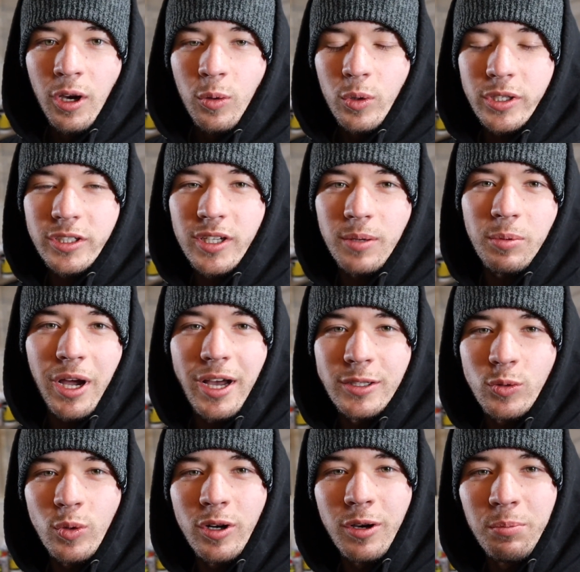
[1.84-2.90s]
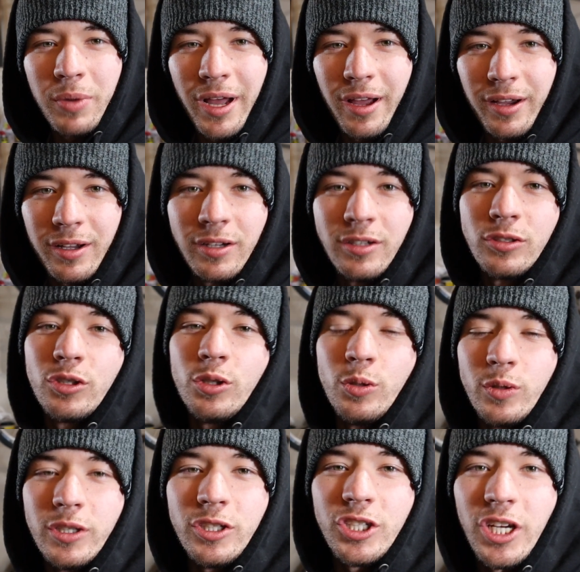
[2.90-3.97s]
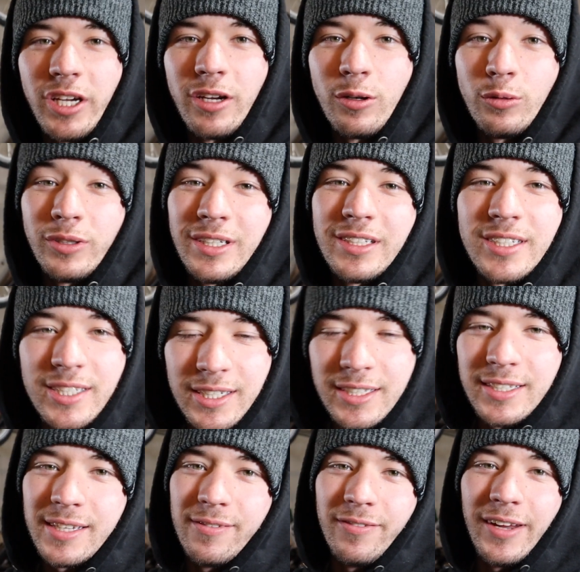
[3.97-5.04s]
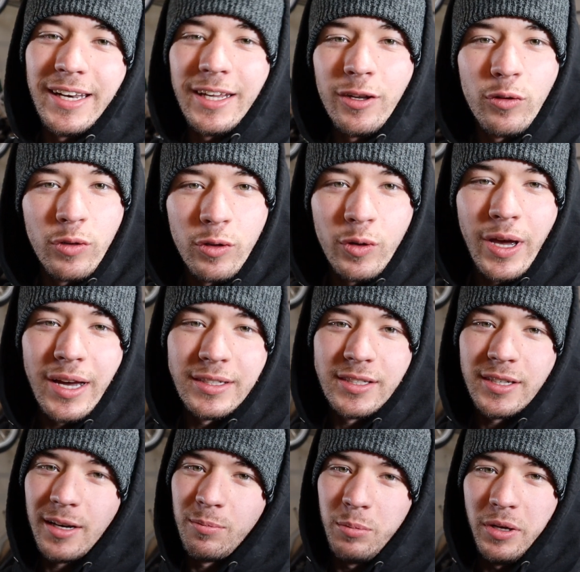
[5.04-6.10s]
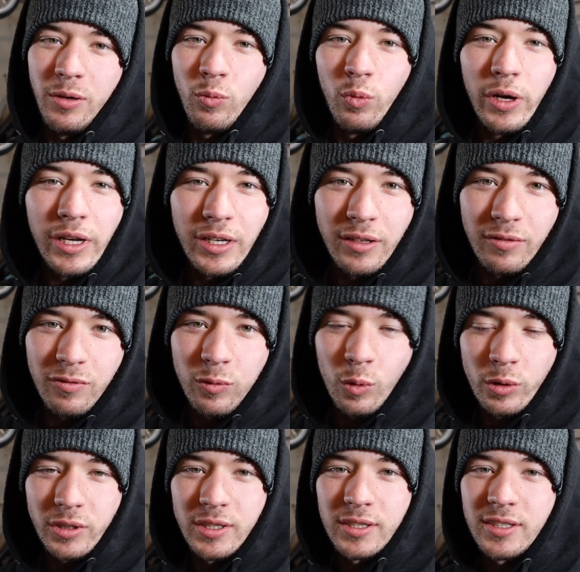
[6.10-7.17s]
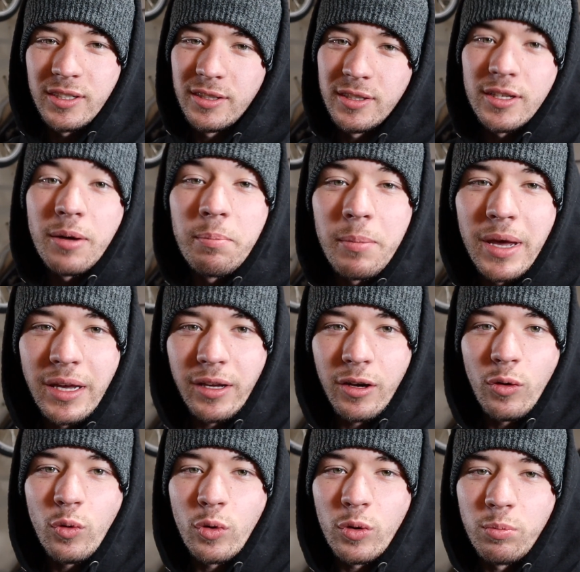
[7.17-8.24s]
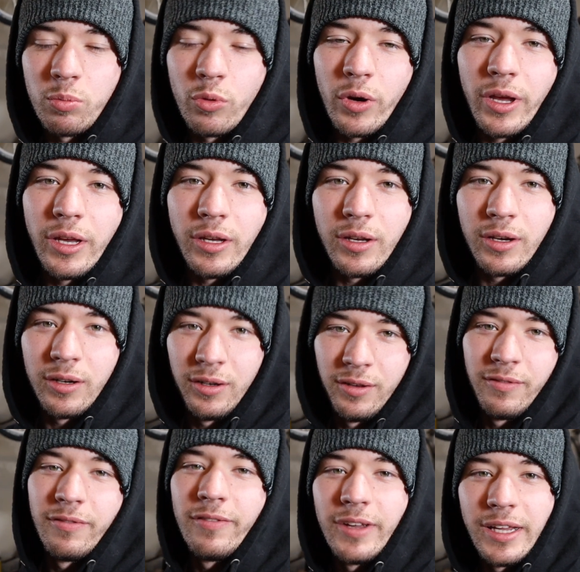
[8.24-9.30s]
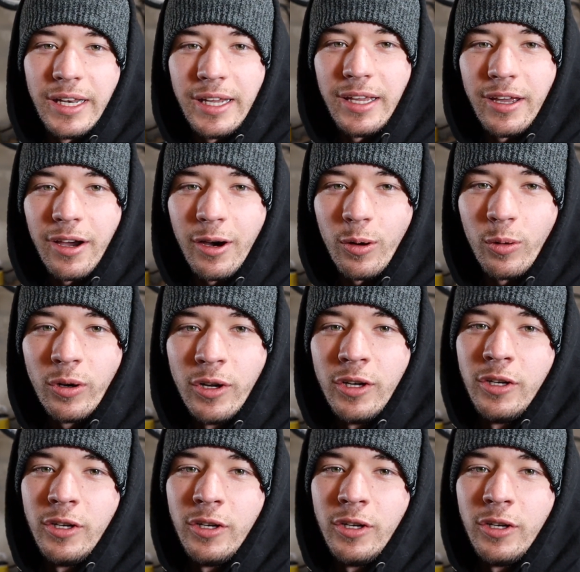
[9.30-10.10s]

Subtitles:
What is up, guys? Welcome back to the channel. This is the video you guys have been waiting for. This is the make or break video.